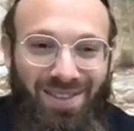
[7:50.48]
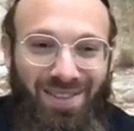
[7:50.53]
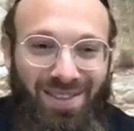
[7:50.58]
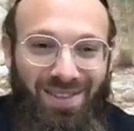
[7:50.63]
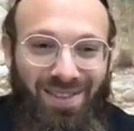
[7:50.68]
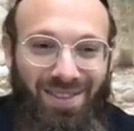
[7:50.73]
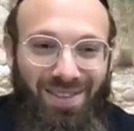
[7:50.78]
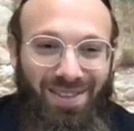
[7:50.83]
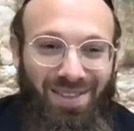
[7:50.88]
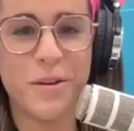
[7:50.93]

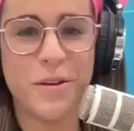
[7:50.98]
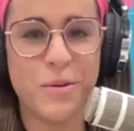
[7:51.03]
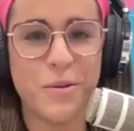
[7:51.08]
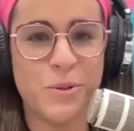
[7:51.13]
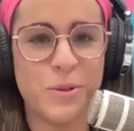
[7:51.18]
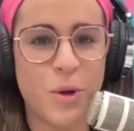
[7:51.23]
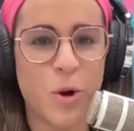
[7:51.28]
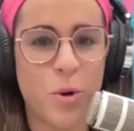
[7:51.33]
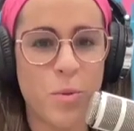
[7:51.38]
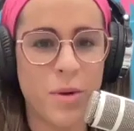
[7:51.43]
Okay, thank you
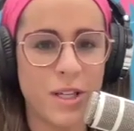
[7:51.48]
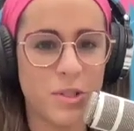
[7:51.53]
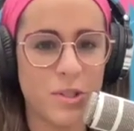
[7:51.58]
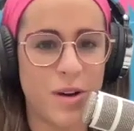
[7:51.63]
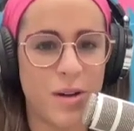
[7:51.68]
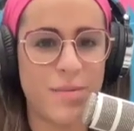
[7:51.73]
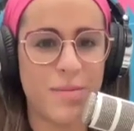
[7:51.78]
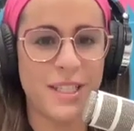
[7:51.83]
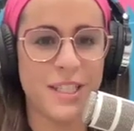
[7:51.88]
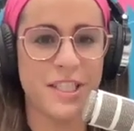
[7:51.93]
so much,
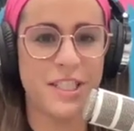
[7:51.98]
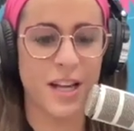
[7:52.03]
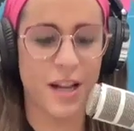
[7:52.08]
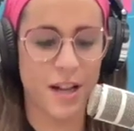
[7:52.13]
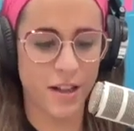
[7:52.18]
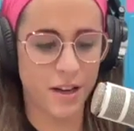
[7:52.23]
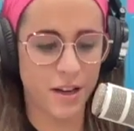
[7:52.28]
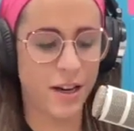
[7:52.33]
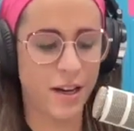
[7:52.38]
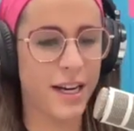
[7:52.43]
Rabbi
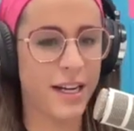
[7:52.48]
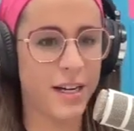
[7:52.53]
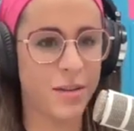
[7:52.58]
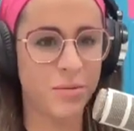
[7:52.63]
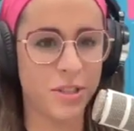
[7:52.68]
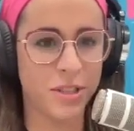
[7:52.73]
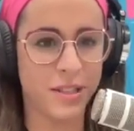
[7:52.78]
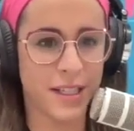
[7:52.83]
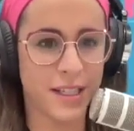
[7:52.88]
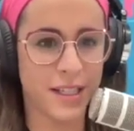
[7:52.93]
Scheller. And
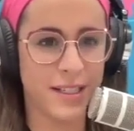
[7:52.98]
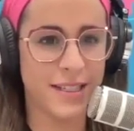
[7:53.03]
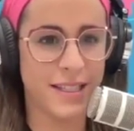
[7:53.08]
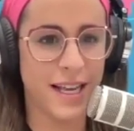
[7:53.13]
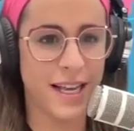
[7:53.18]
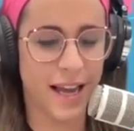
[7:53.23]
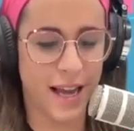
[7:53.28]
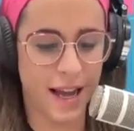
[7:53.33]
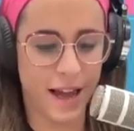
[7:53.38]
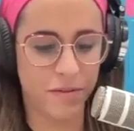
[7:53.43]
I'm just going to
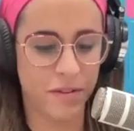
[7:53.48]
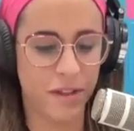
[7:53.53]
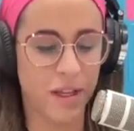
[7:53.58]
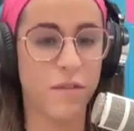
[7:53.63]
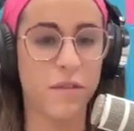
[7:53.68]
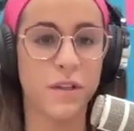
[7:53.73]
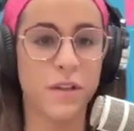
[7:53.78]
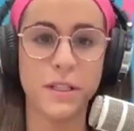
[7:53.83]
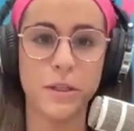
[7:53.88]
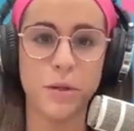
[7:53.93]
say I have to
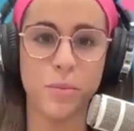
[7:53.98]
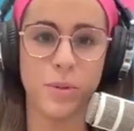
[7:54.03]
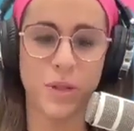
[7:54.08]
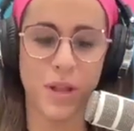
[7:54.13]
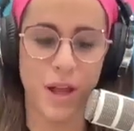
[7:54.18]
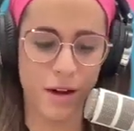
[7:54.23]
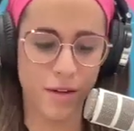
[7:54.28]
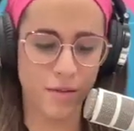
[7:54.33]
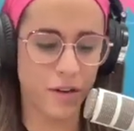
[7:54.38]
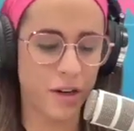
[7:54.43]
give a little
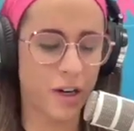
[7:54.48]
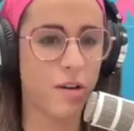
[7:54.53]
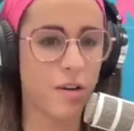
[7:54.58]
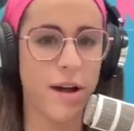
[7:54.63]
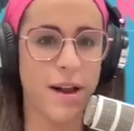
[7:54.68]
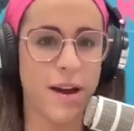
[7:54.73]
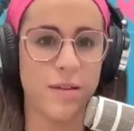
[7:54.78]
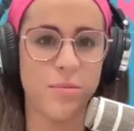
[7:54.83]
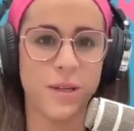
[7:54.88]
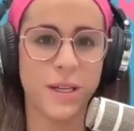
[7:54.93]
plug for
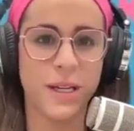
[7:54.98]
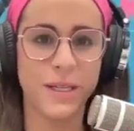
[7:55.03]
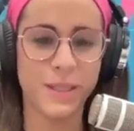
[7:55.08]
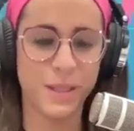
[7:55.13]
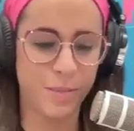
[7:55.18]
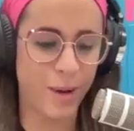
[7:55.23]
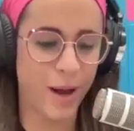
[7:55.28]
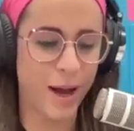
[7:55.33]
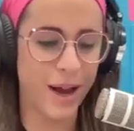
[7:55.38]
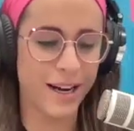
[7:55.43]
Incredible
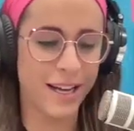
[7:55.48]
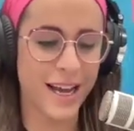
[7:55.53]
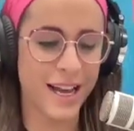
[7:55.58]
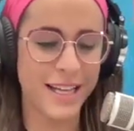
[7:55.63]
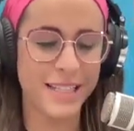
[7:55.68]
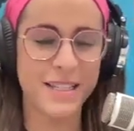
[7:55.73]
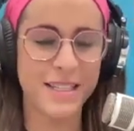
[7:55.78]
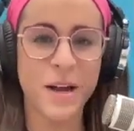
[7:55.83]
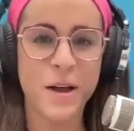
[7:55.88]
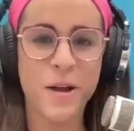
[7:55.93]
Kids
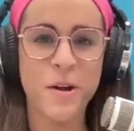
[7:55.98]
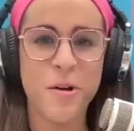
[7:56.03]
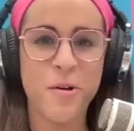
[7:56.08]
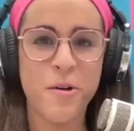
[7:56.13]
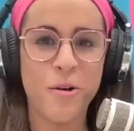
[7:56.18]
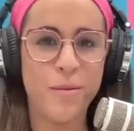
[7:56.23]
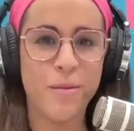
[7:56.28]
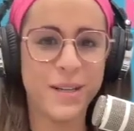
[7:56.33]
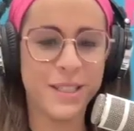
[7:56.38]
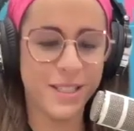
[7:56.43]
podcast.
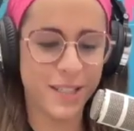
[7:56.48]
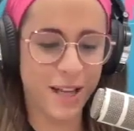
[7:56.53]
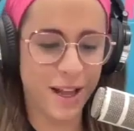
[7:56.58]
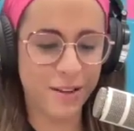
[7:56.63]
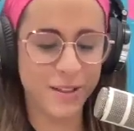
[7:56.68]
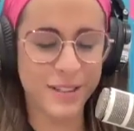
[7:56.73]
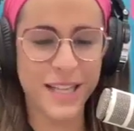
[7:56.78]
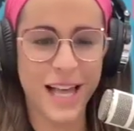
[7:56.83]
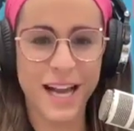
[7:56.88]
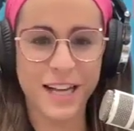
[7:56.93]
Rabbi
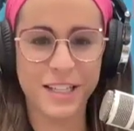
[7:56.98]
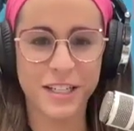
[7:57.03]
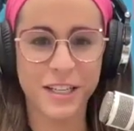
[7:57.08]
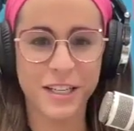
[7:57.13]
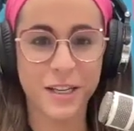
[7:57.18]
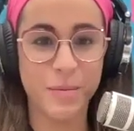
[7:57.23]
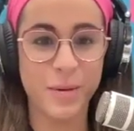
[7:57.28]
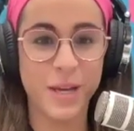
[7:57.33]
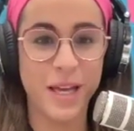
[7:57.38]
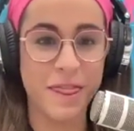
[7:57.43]
Scheller is actually
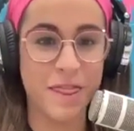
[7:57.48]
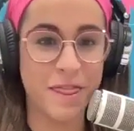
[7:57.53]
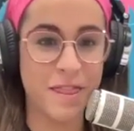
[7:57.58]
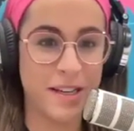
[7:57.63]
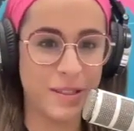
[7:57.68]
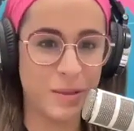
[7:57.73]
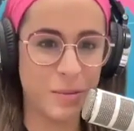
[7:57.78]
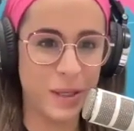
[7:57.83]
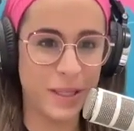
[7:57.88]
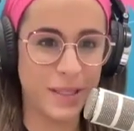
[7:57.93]
going to be in
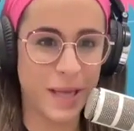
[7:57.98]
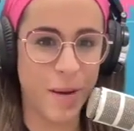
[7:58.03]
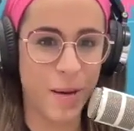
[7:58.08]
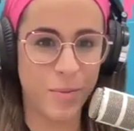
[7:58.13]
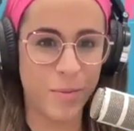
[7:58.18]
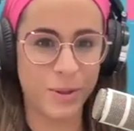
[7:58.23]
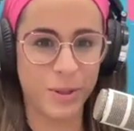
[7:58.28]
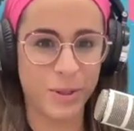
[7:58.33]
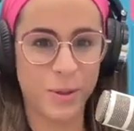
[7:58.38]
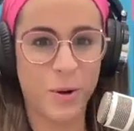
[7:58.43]
this week's
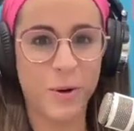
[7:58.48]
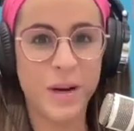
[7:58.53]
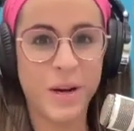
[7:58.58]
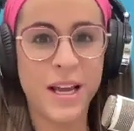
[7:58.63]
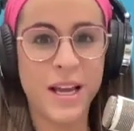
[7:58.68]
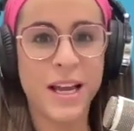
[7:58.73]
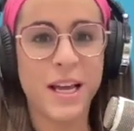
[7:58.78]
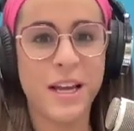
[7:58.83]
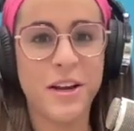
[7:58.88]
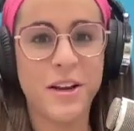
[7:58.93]
episode.
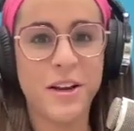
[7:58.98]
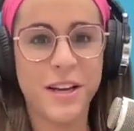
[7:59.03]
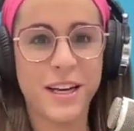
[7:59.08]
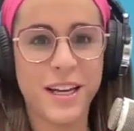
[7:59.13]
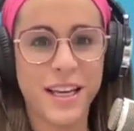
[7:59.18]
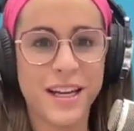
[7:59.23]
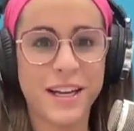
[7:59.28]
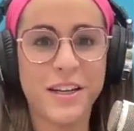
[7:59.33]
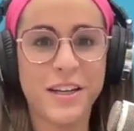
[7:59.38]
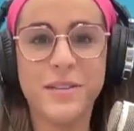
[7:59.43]
You're going
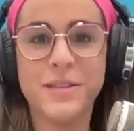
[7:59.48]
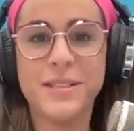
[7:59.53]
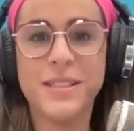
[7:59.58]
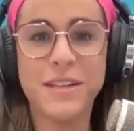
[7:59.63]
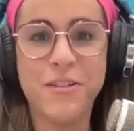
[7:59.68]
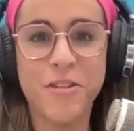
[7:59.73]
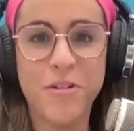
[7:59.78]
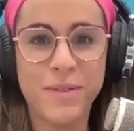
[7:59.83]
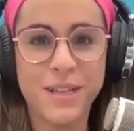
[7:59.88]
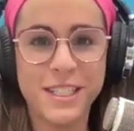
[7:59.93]
to hear, you
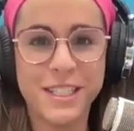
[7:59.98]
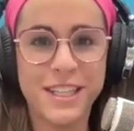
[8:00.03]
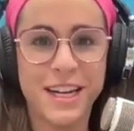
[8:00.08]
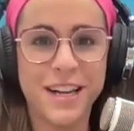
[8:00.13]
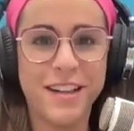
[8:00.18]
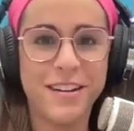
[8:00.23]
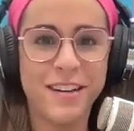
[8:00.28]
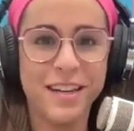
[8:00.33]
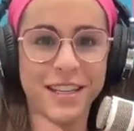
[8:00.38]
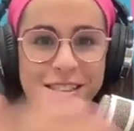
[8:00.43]
see Rabbi
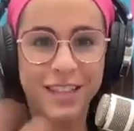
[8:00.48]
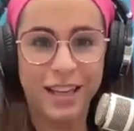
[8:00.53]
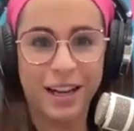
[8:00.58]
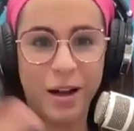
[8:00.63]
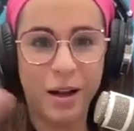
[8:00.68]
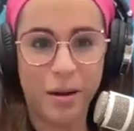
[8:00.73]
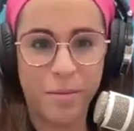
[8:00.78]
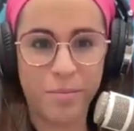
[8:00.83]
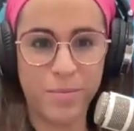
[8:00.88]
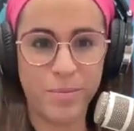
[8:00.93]
Scheller, he's like
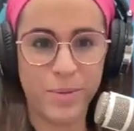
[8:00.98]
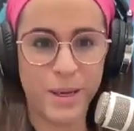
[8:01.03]
a